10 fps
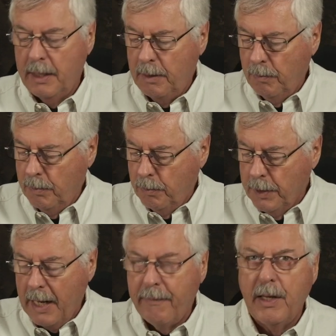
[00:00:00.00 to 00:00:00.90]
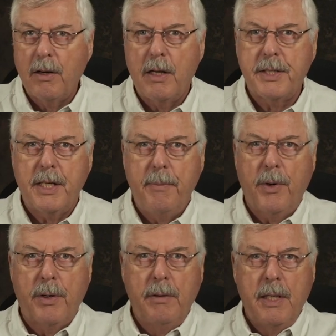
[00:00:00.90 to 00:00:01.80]
It wouldn't have any gloss
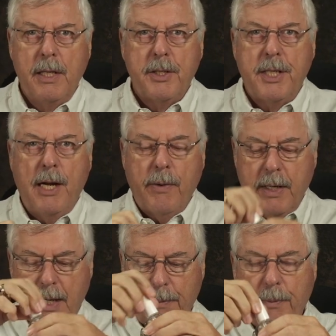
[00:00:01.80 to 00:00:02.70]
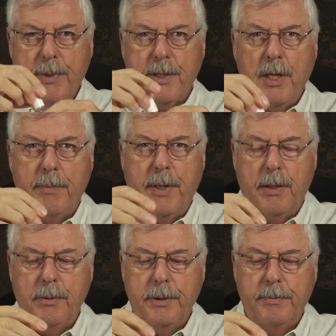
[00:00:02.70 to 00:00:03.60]
anymore. So now I can come in with a top
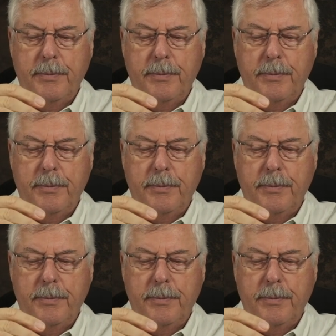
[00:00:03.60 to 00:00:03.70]
coat.